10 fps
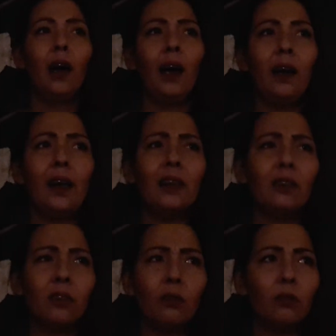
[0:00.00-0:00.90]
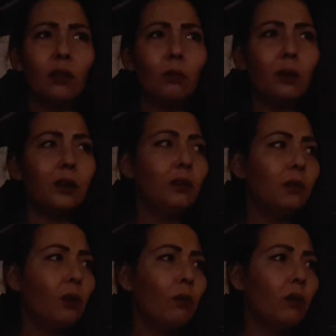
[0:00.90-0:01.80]
I actually don't know what you
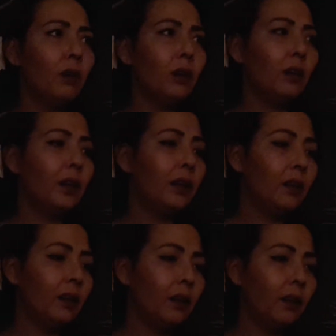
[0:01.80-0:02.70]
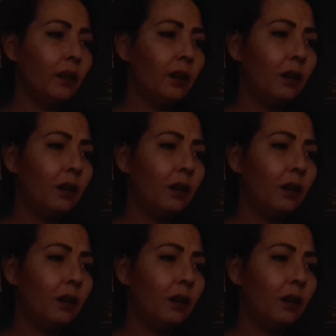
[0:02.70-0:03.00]
call in